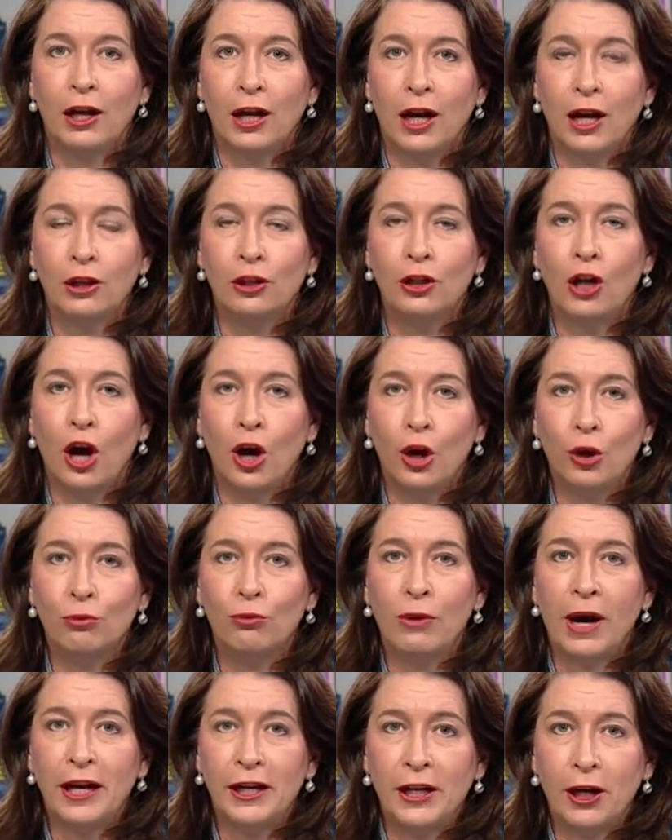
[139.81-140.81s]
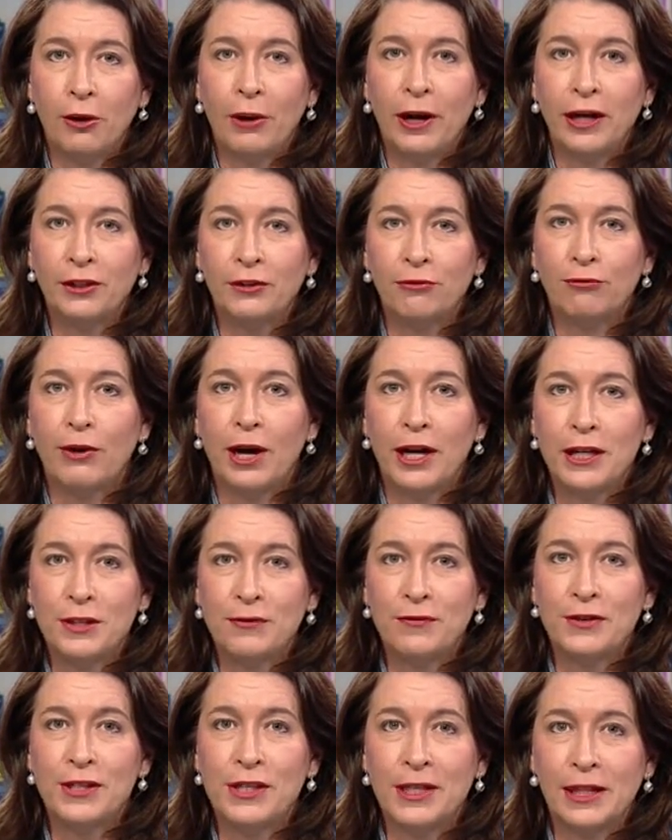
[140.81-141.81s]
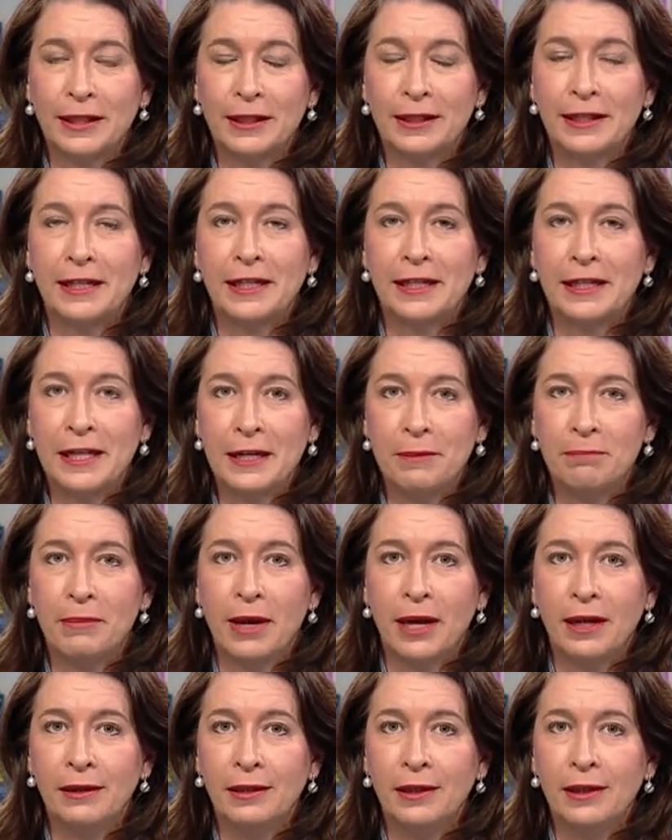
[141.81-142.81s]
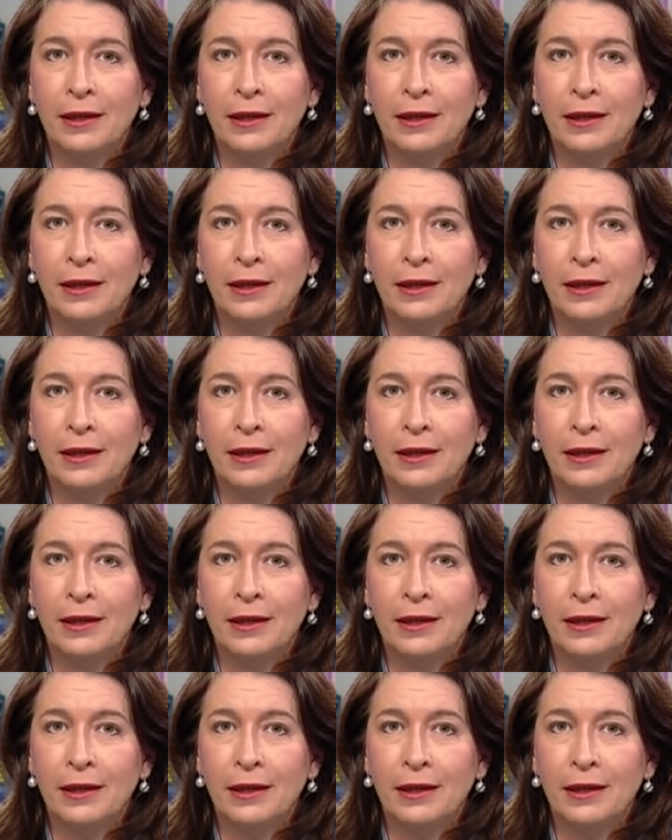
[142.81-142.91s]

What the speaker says: low radioactive waste facility at Kimba.